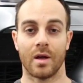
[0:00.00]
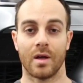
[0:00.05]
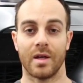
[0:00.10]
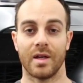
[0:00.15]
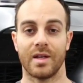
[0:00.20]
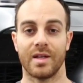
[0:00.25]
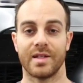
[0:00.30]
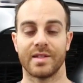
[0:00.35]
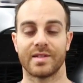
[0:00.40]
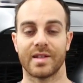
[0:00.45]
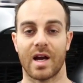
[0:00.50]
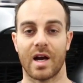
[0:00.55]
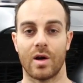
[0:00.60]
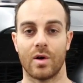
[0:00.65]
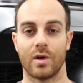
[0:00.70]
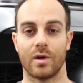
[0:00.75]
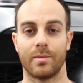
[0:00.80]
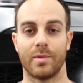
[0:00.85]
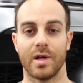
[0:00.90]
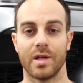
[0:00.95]
It is
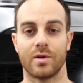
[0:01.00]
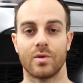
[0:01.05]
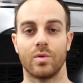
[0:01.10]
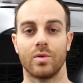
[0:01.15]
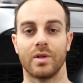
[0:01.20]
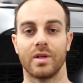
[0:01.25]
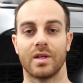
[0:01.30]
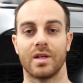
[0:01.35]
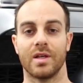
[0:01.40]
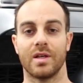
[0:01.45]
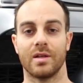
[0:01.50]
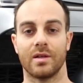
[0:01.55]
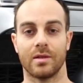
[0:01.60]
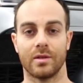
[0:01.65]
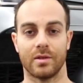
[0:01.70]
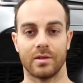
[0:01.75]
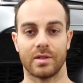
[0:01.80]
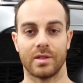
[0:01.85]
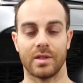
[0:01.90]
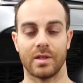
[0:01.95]
our brake cooling kit.
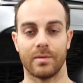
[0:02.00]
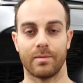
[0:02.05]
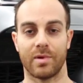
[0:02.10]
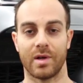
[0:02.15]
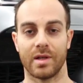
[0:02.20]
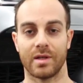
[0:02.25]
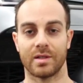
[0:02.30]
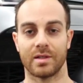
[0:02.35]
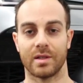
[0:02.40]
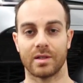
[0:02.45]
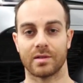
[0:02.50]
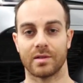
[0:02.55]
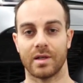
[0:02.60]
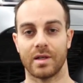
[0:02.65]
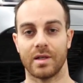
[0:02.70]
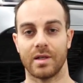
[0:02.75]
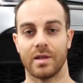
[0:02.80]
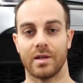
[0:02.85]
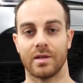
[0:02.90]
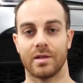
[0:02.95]
You see a brake duct
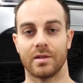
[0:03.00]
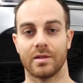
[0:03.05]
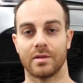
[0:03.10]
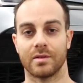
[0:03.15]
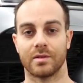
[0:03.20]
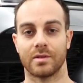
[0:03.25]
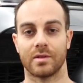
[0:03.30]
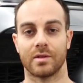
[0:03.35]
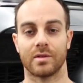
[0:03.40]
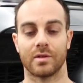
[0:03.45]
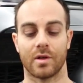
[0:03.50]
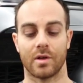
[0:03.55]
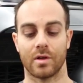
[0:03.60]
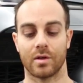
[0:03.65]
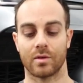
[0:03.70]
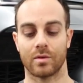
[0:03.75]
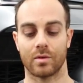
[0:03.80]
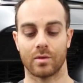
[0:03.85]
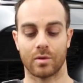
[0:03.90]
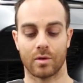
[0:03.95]
right here. This is
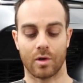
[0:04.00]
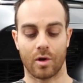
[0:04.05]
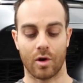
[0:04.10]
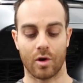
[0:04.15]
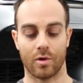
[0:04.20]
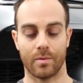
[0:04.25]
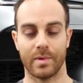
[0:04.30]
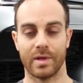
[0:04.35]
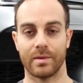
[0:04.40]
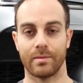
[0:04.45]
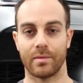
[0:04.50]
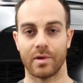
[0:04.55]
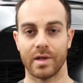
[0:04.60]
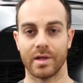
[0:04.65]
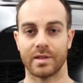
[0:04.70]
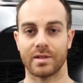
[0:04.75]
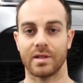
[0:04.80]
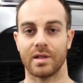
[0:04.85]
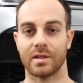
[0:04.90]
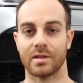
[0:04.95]
our carbon
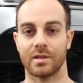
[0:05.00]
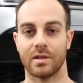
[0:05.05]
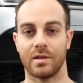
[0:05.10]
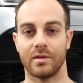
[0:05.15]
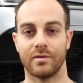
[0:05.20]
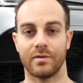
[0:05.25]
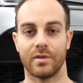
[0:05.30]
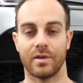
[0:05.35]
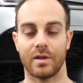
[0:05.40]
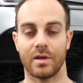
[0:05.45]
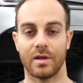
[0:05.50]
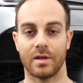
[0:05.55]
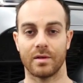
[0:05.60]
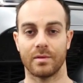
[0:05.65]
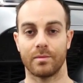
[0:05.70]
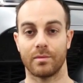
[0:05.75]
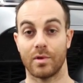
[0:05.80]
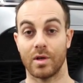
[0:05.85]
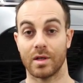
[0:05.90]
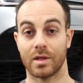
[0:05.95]
brake duct of the
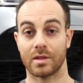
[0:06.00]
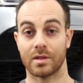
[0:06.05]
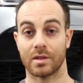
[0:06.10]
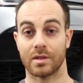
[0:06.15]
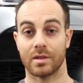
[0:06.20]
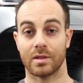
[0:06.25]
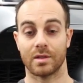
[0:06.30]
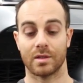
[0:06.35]
brake